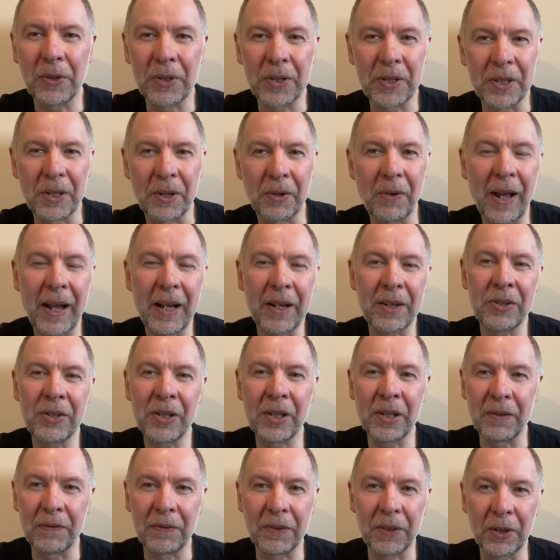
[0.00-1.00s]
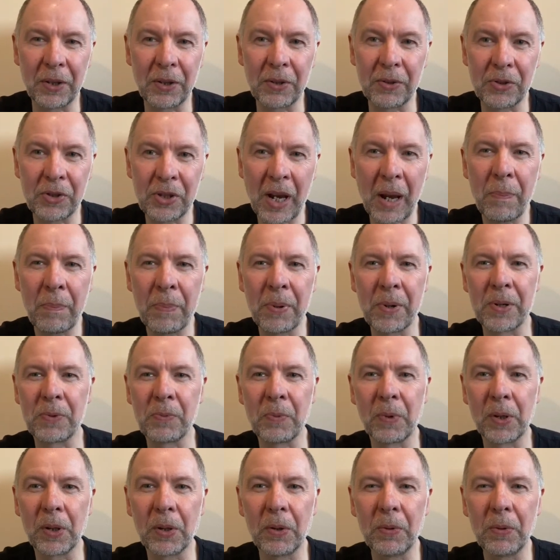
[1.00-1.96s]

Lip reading: the direction of the Good Shepherd will